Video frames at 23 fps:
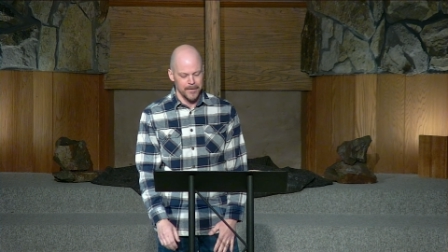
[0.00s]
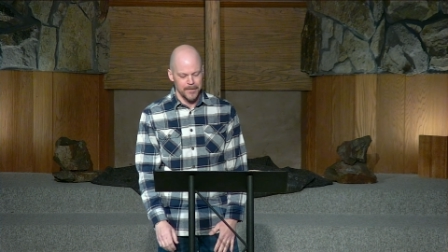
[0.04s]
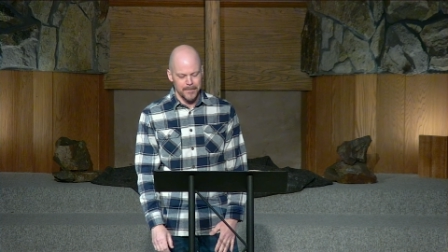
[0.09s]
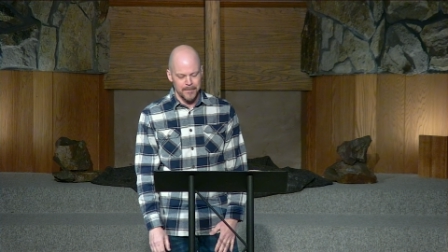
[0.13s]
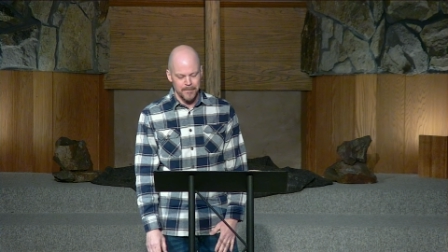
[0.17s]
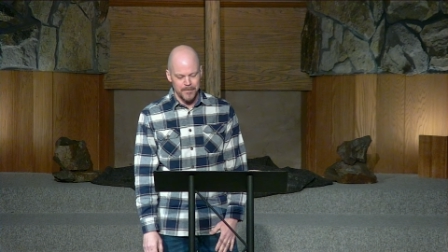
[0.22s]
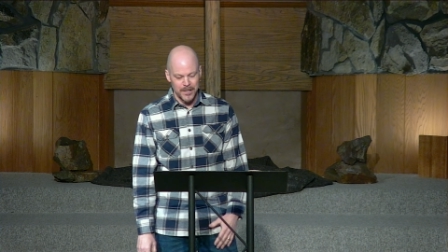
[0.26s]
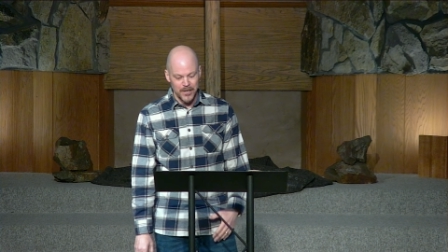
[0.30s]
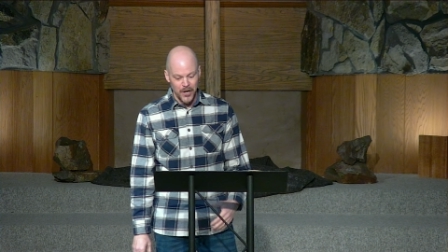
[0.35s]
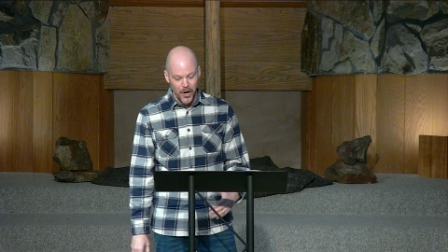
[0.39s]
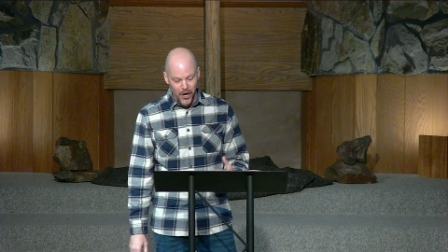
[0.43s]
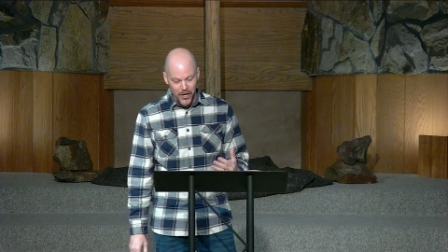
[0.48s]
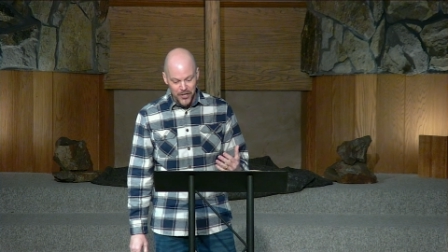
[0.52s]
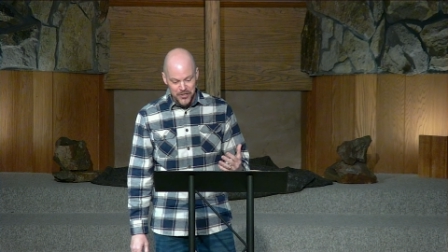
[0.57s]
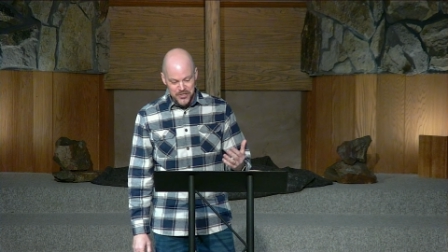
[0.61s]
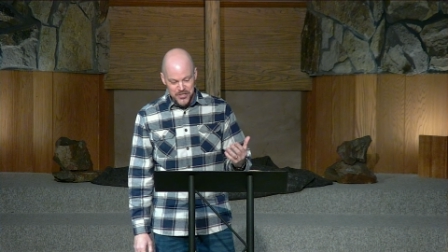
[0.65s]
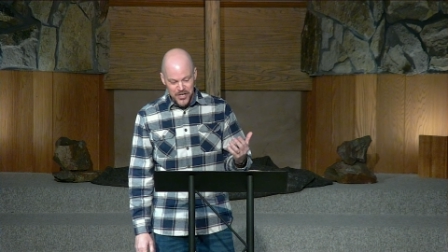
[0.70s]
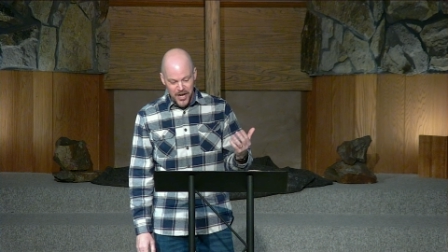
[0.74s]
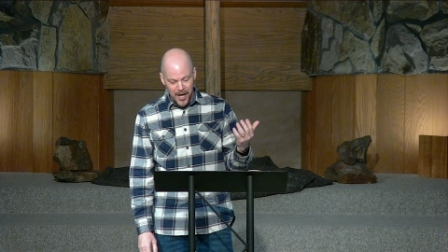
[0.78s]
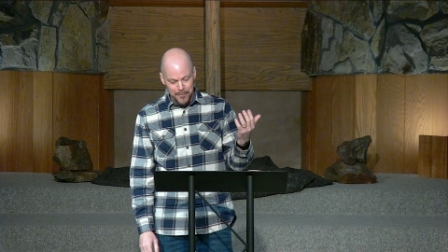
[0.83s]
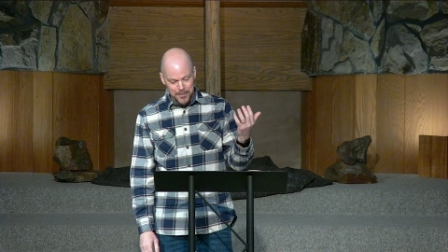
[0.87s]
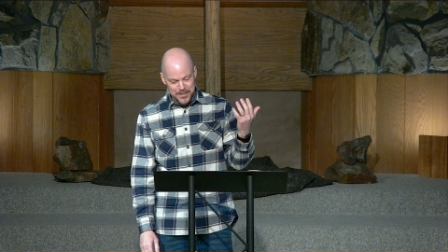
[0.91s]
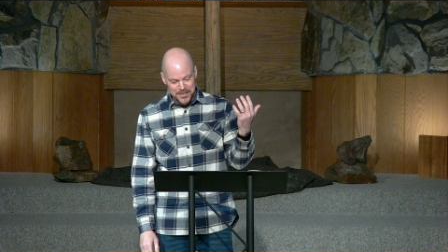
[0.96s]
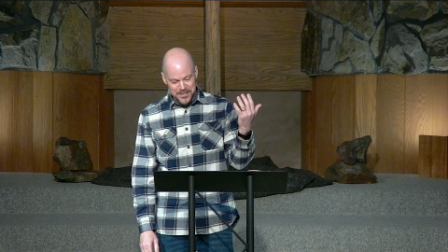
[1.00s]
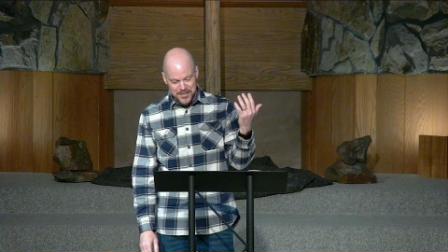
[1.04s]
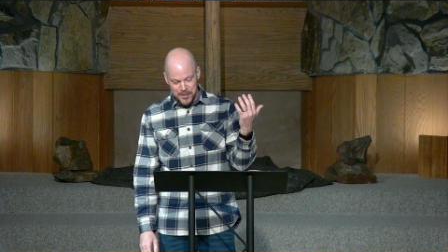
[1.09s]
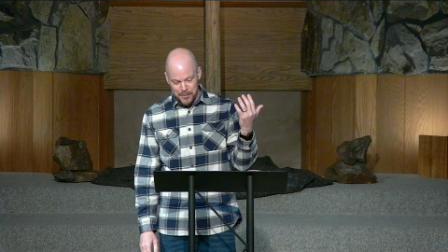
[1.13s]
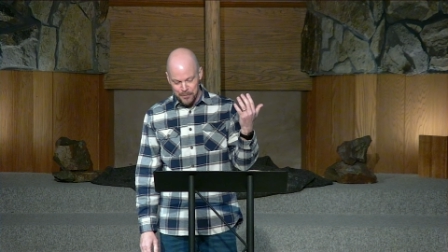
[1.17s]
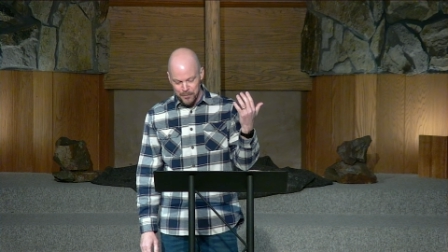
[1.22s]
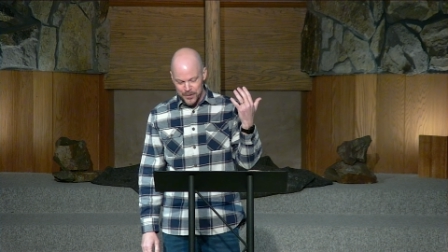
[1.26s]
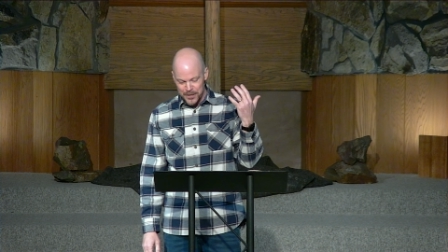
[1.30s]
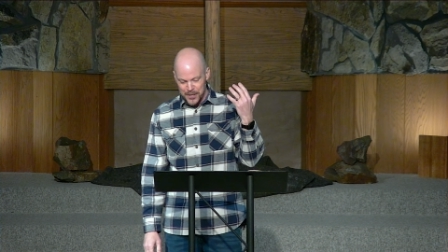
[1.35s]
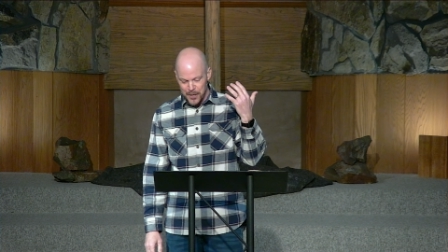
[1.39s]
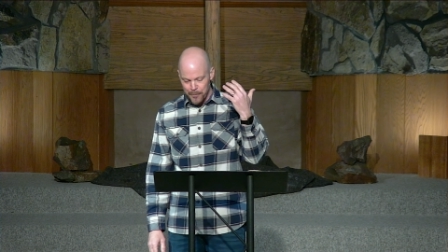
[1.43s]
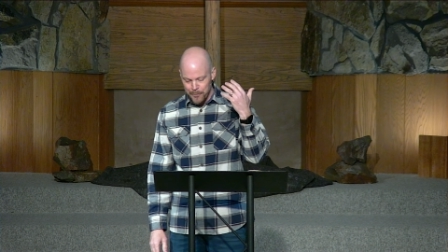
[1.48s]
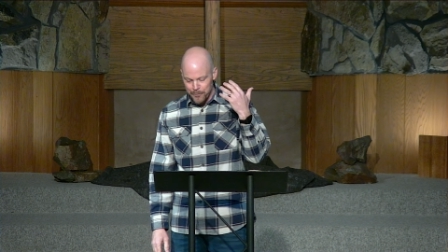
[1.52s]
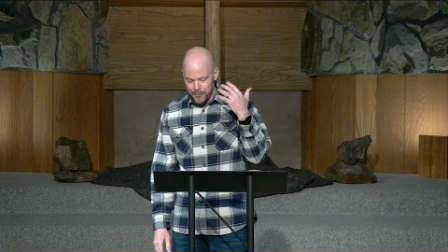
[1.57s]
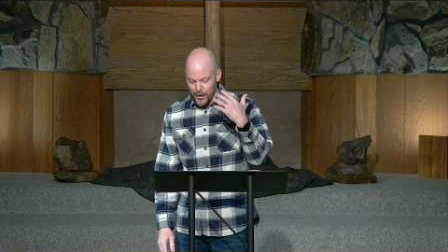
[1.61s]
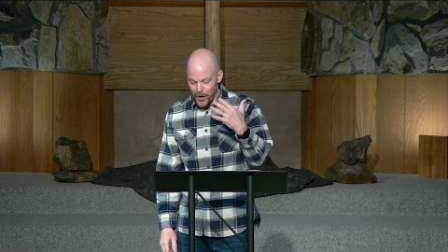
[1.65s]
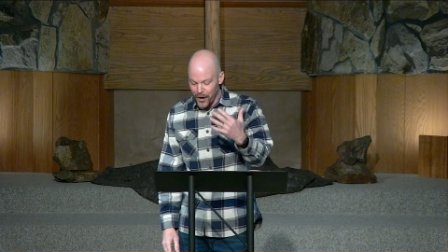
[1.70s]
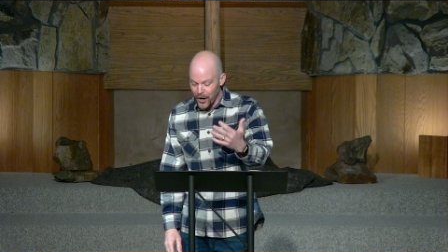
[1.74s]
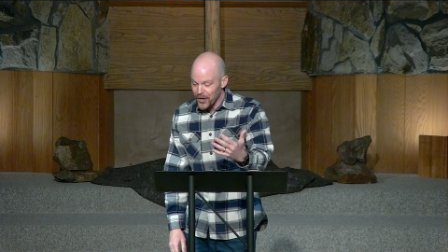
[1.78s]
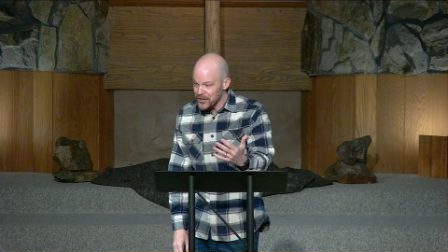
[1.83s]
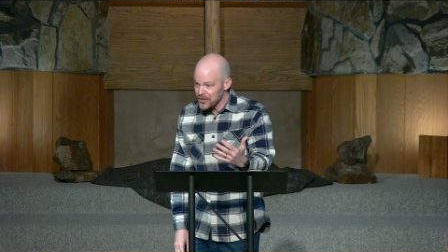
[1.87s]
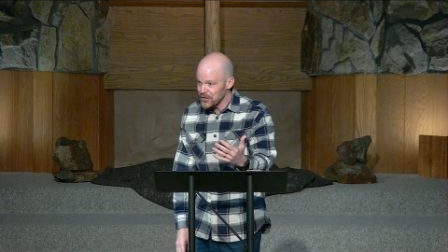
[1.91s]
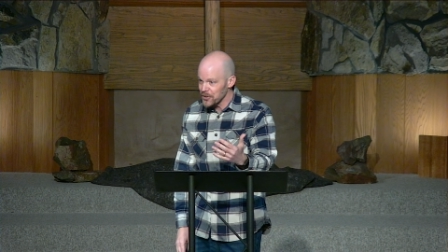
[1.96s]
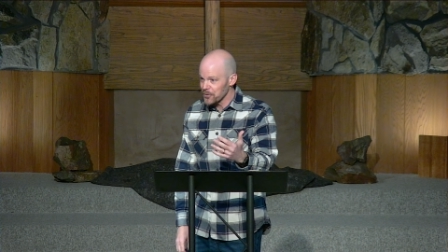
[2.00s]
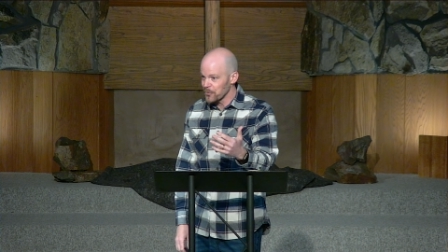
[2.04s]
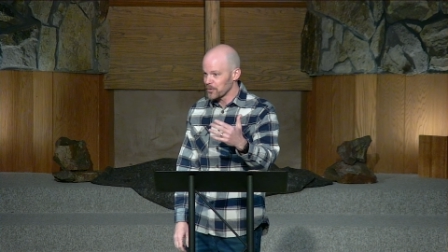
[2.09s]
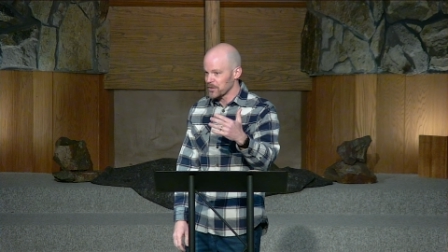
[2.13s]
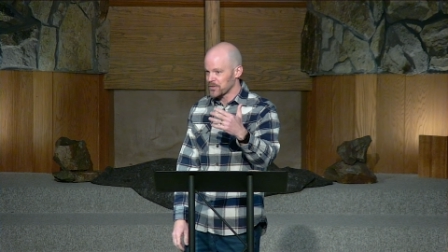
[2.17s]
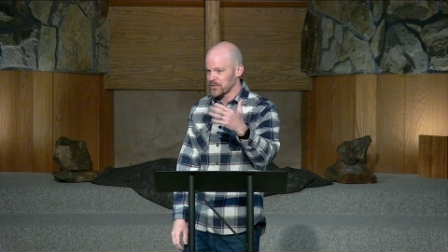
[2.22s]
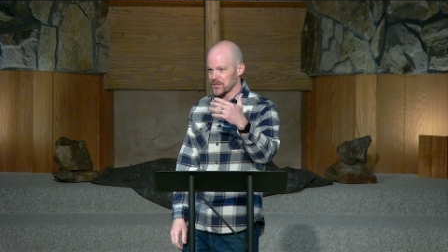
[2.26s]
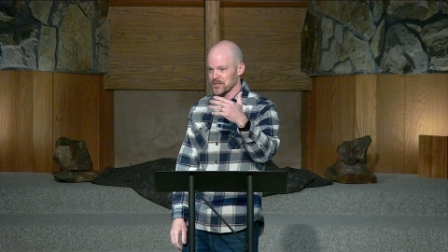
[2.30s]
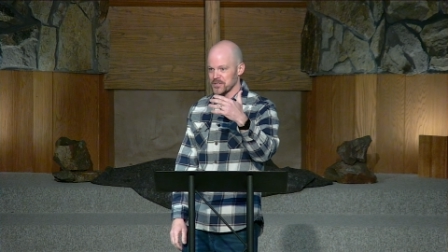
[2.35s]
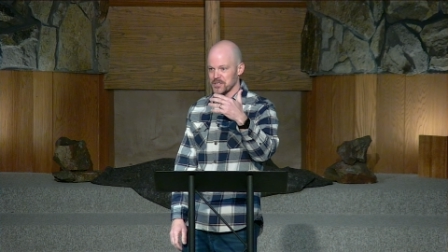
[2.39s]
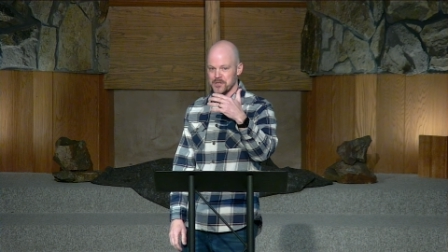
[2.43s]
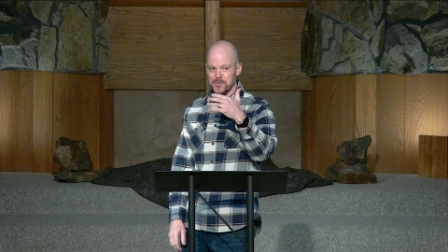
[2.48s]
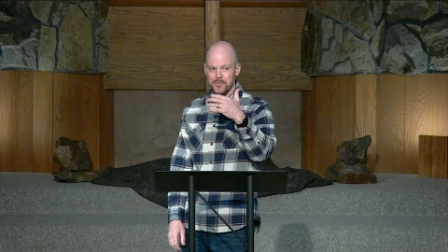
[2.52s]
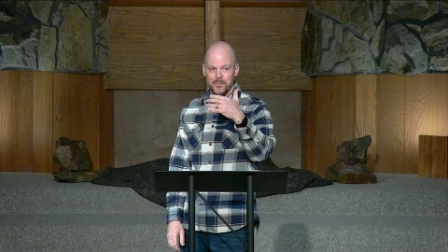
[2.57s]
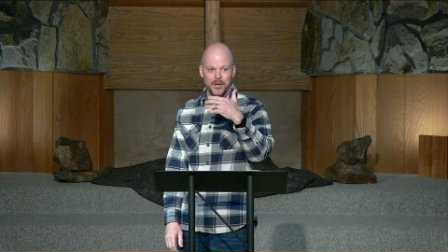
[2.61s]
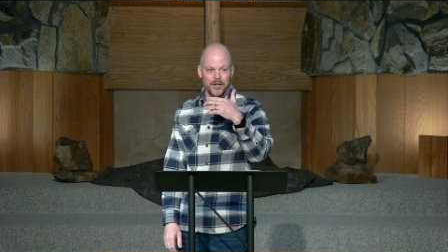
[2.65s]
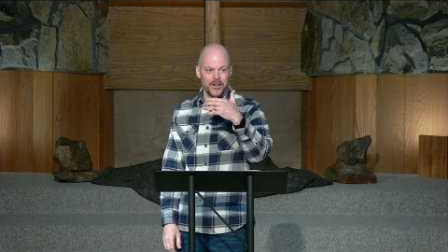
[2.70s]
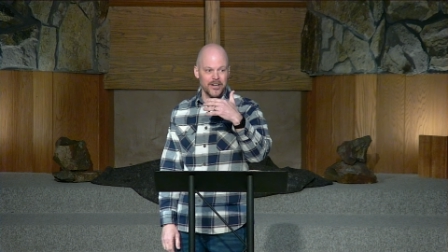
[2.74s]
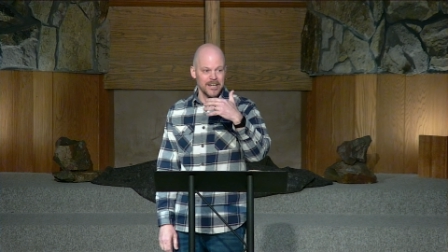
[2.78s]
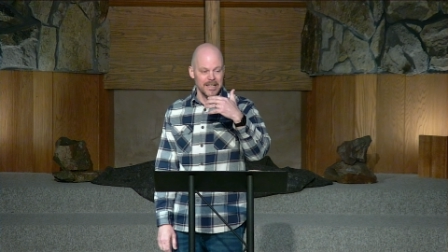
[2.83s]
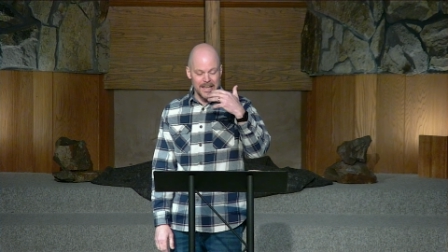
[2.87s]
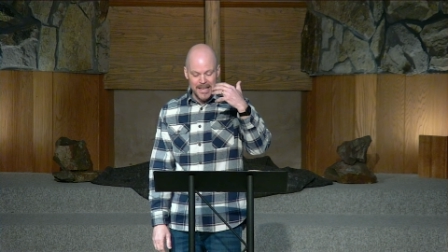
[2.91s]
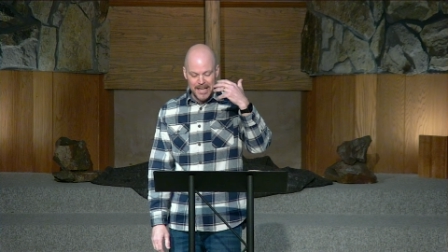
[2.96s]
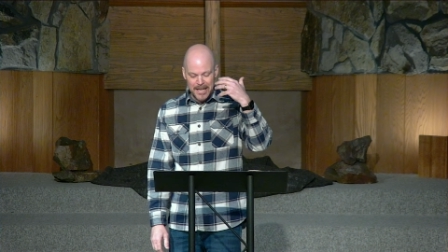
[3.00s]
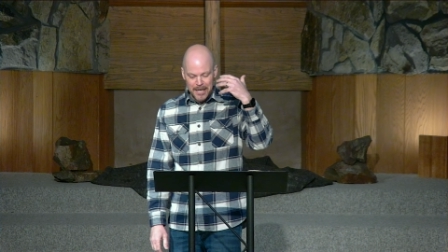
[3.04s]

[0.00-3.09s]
And our job is simply to partner with the Spirit